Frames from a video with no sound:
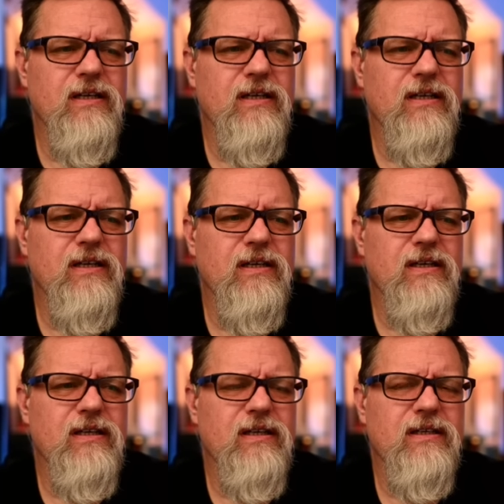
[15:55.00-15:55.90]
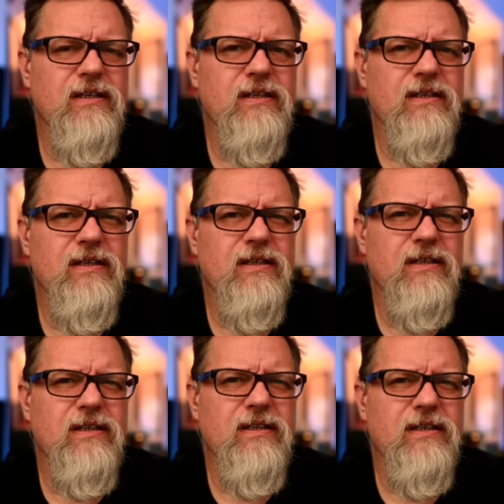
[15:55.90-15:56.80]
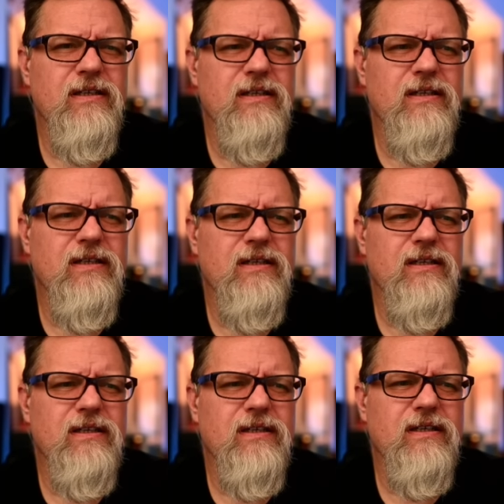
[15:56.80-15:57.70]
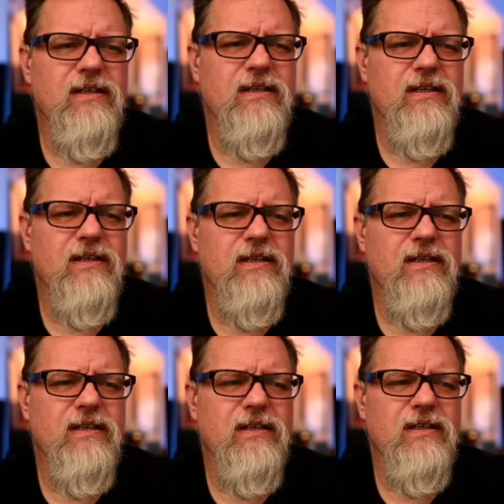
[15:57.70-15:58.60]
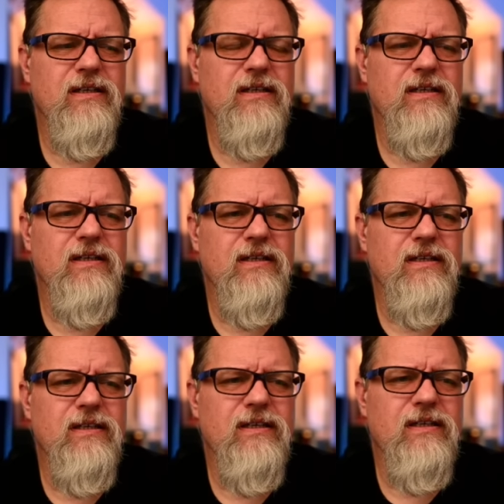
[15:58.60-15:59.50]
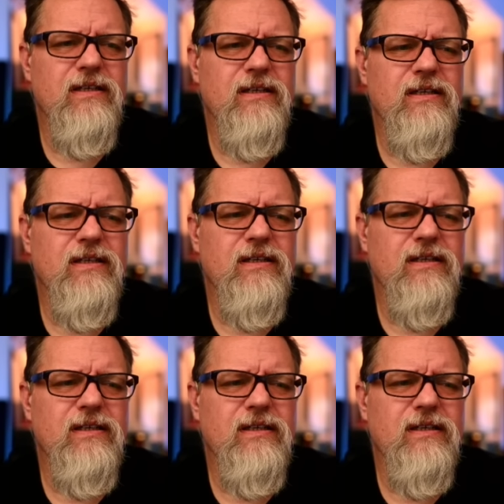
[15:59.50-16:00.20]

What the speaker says: (silent)